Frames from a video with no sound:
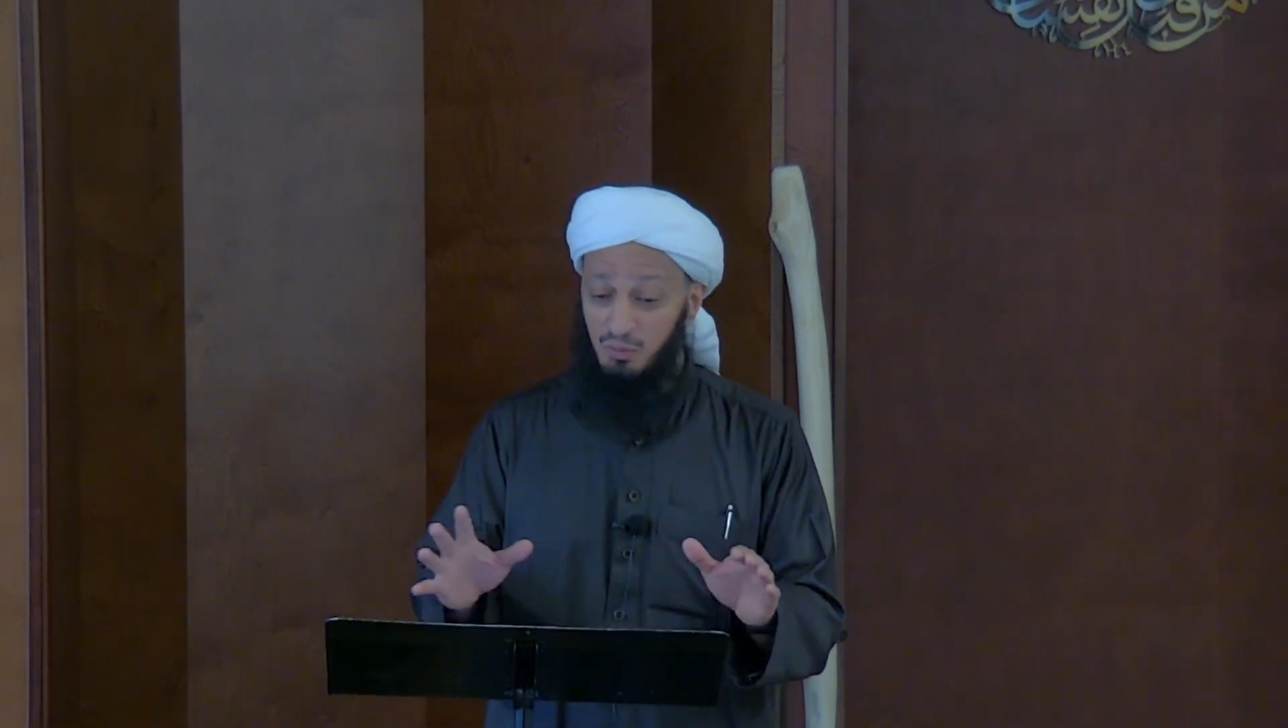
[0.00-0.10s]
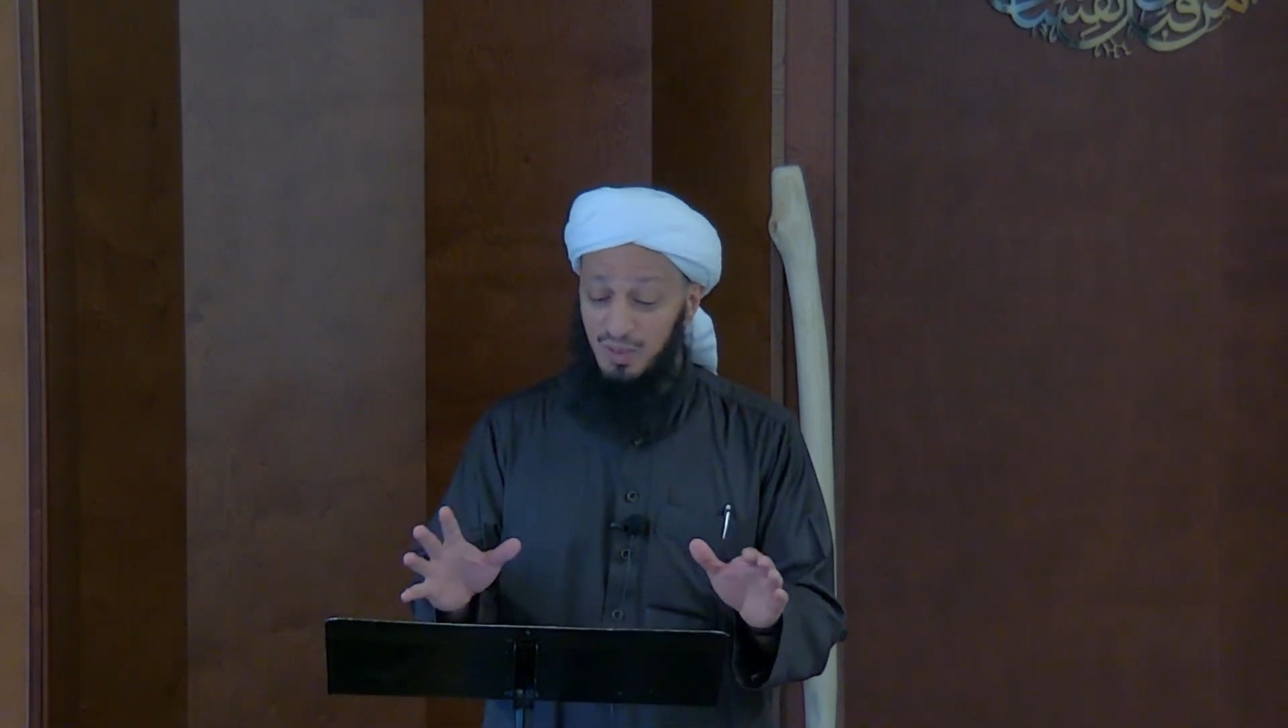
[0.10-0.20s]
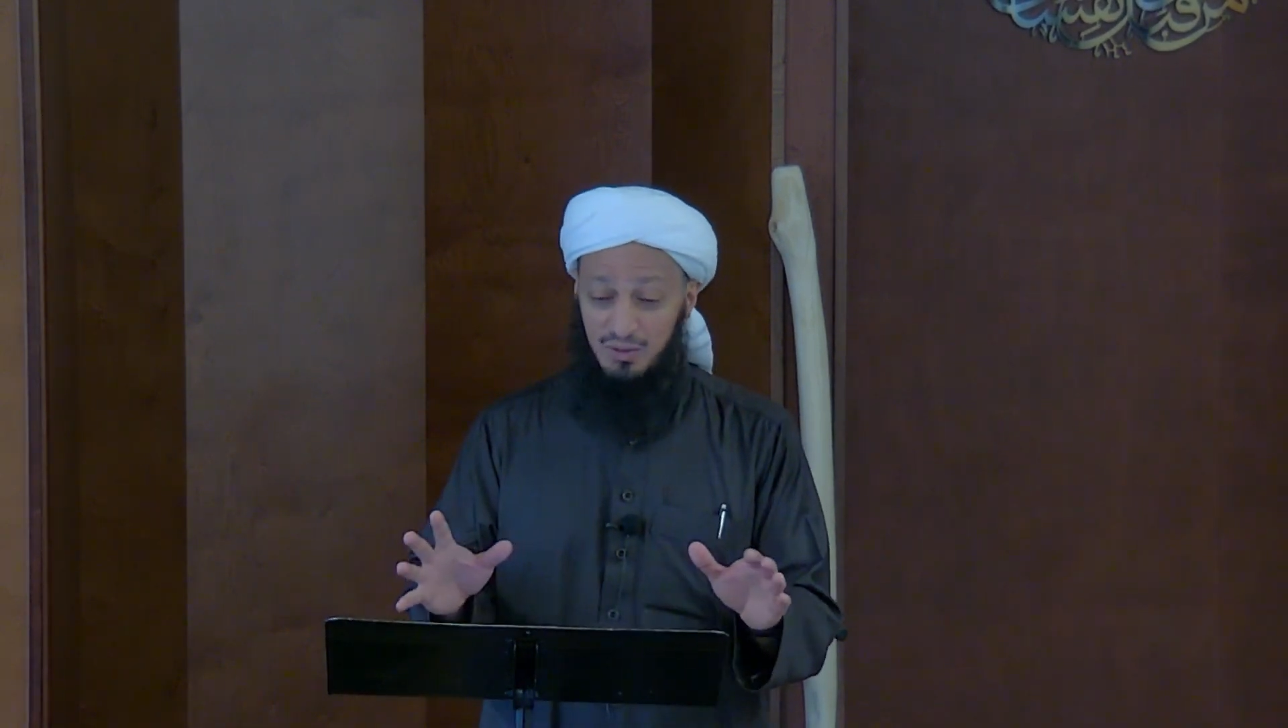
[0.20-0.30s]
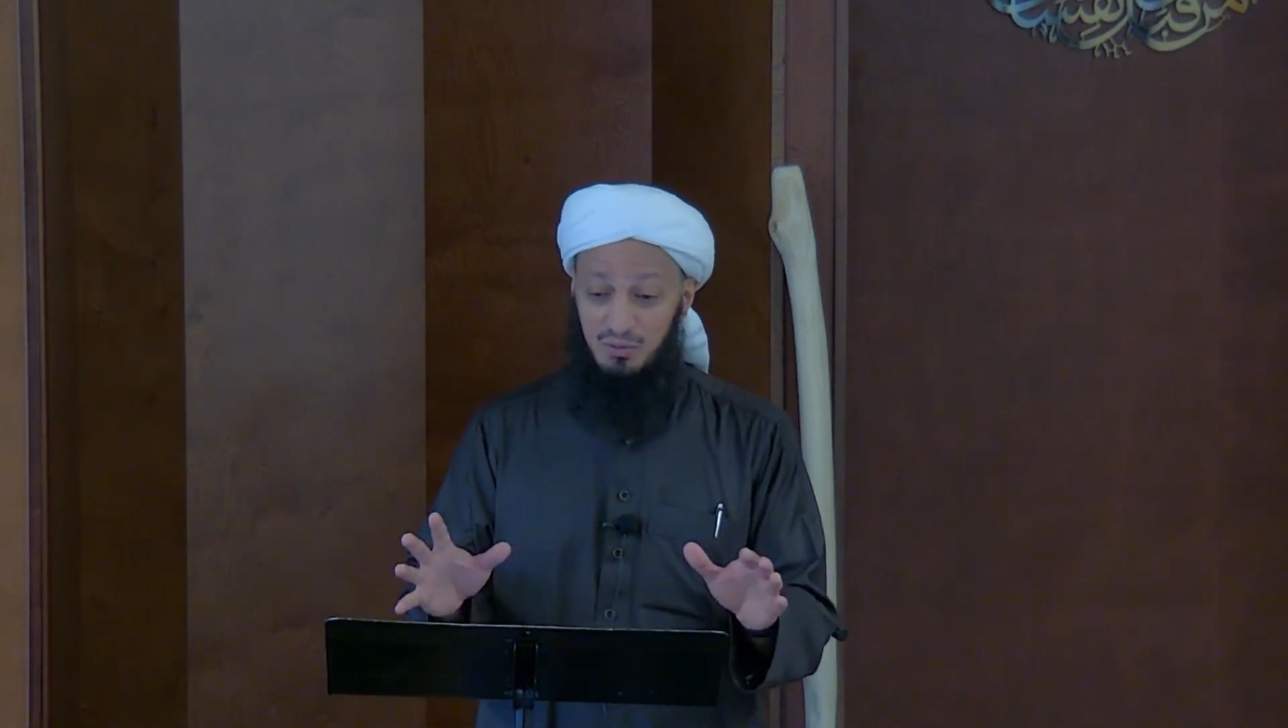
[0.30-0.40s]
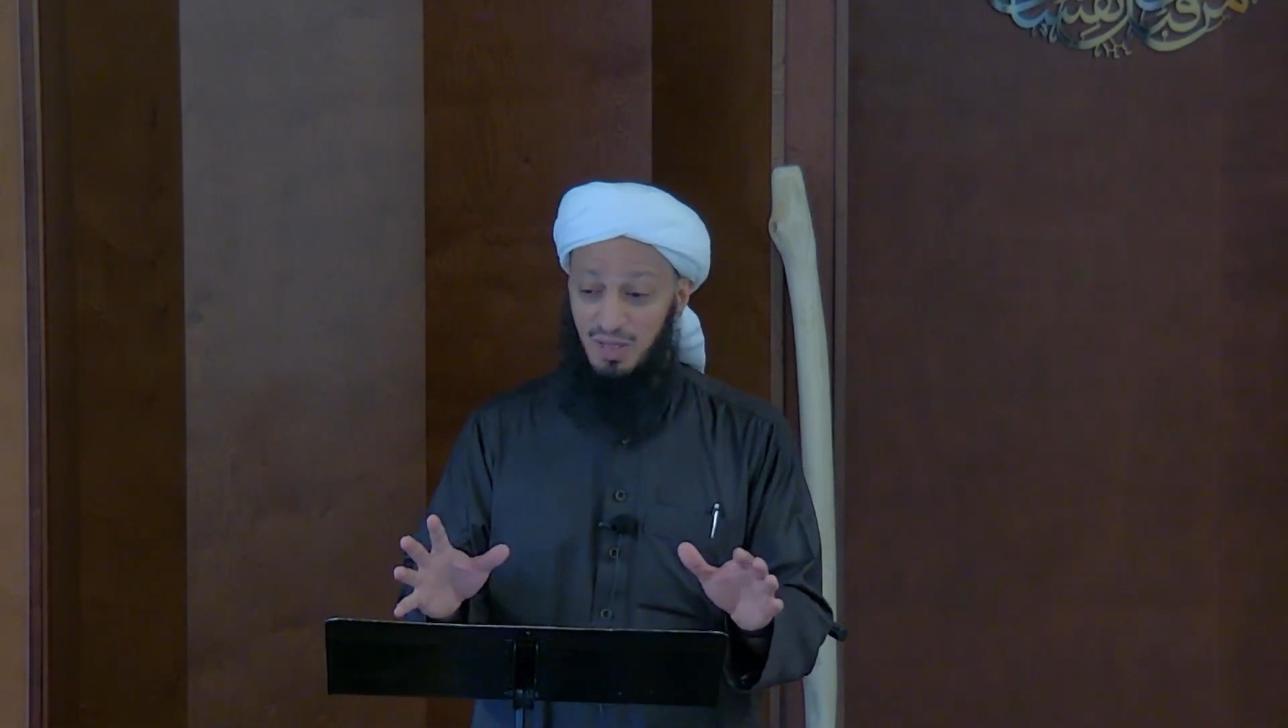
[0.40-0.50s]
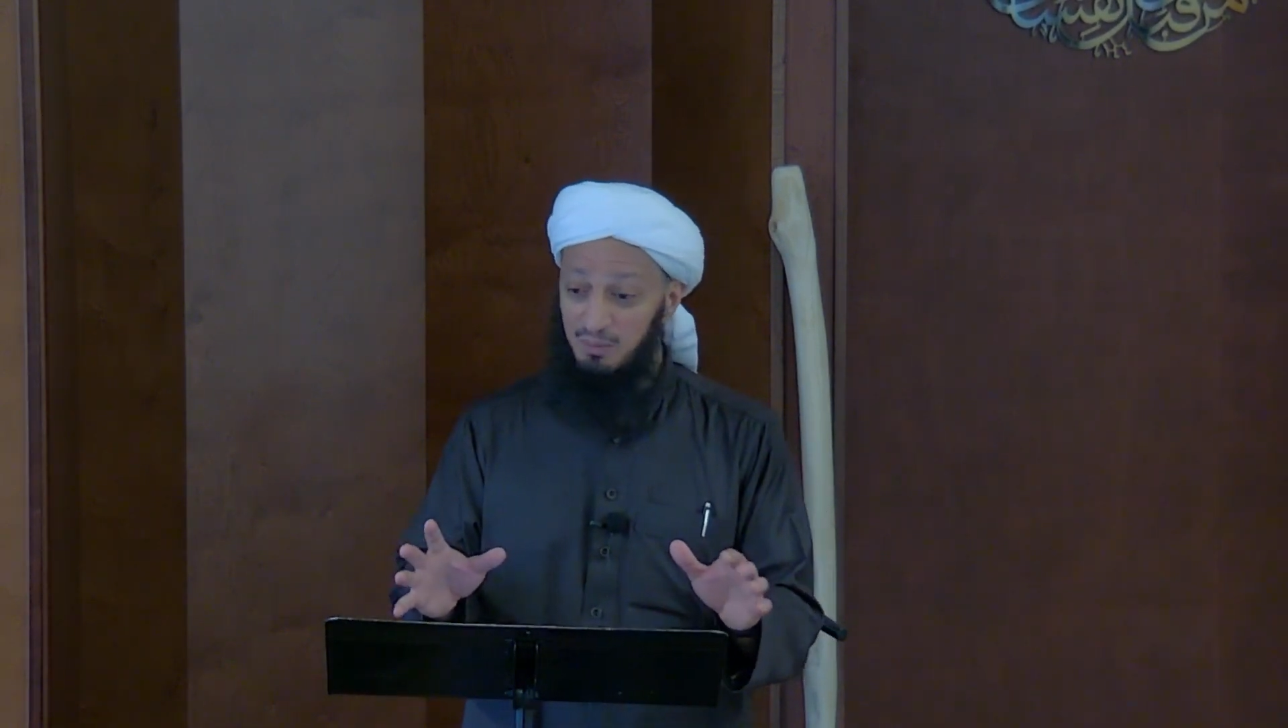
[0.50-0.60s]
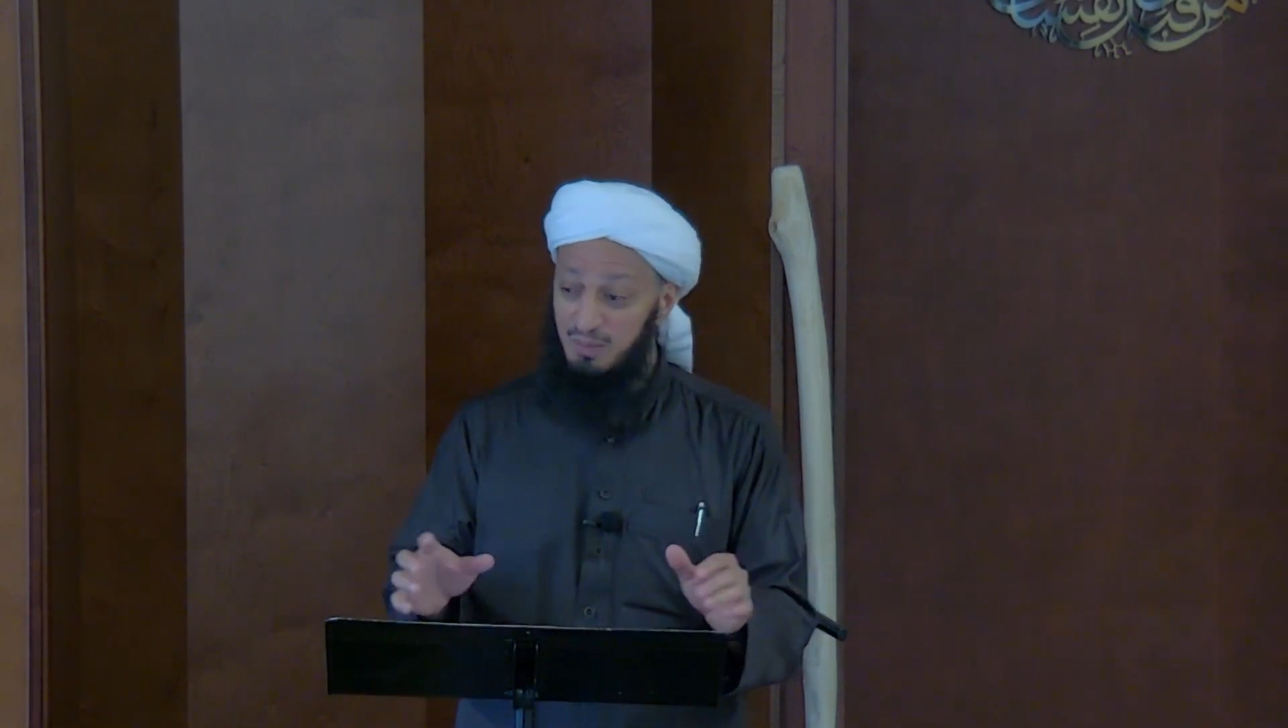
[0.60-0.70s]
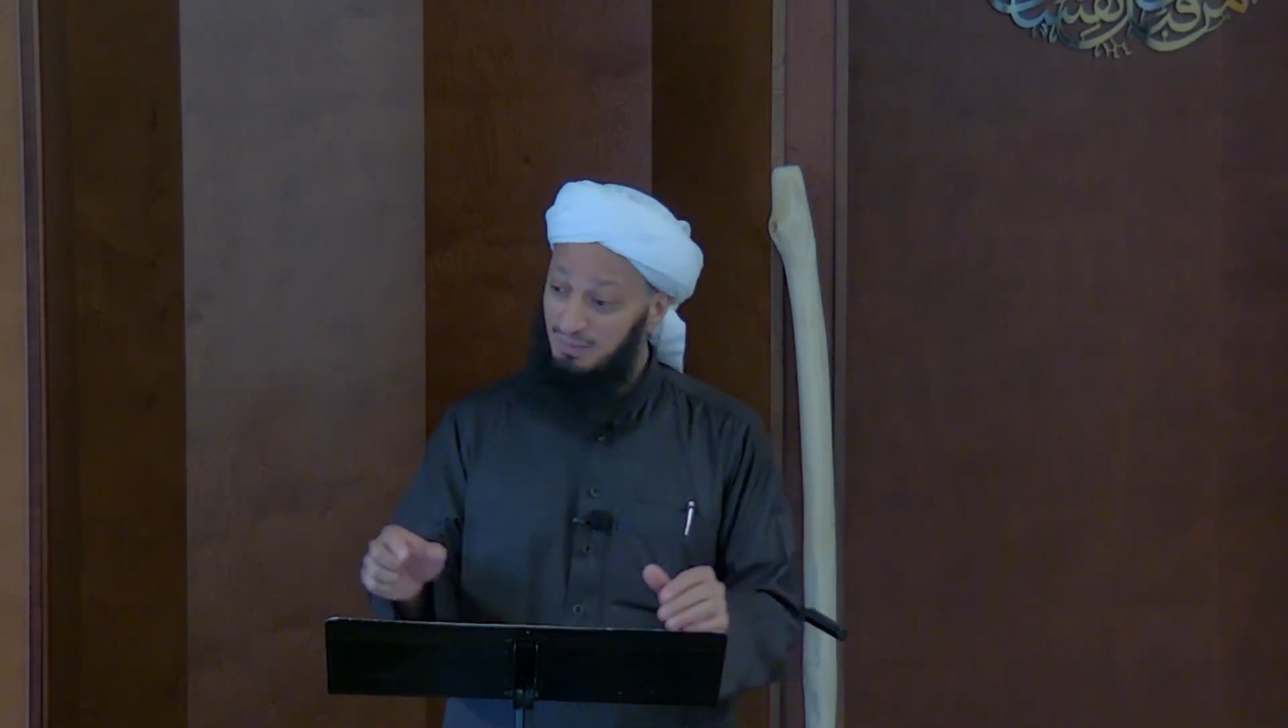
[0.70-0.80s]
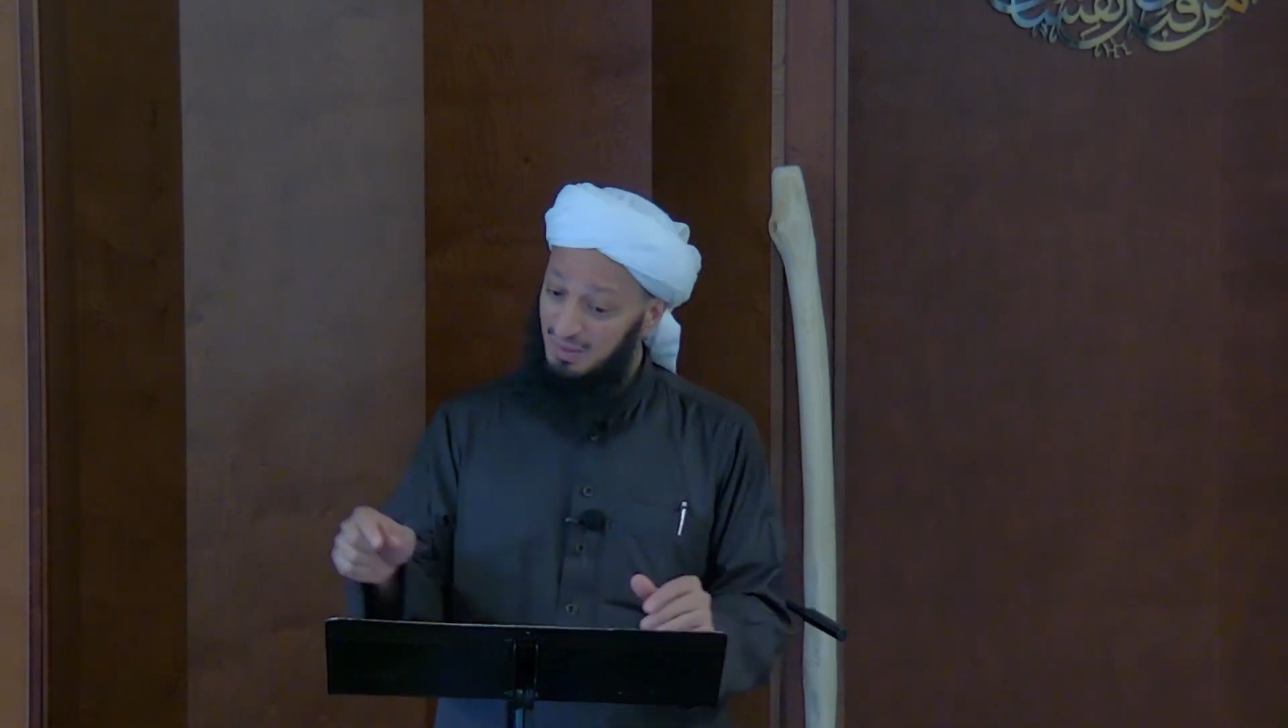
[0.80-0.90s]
willing to help him,